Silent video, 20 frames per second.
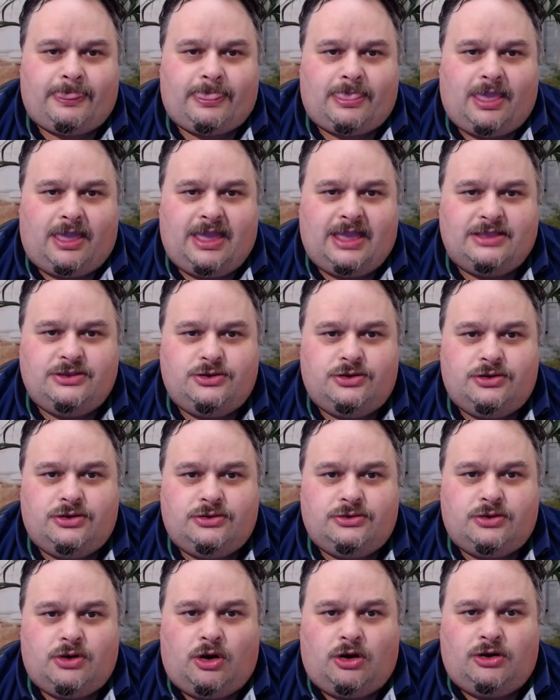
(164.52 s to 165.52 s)
in
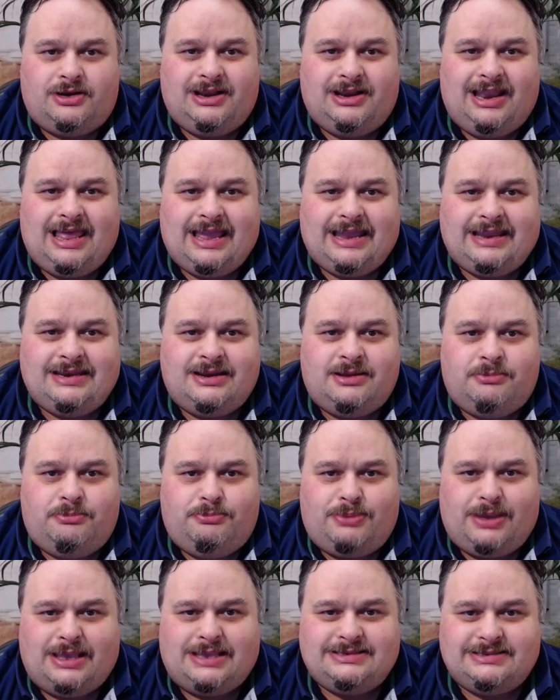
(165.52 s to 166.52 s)
your online
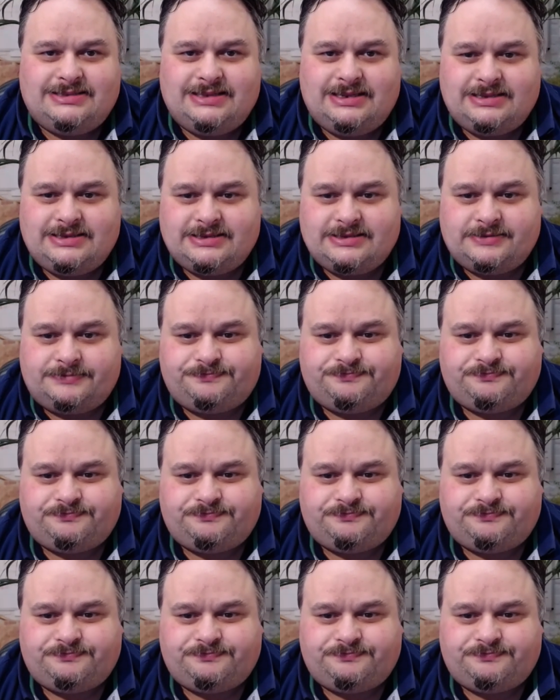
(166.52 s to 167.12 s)
business.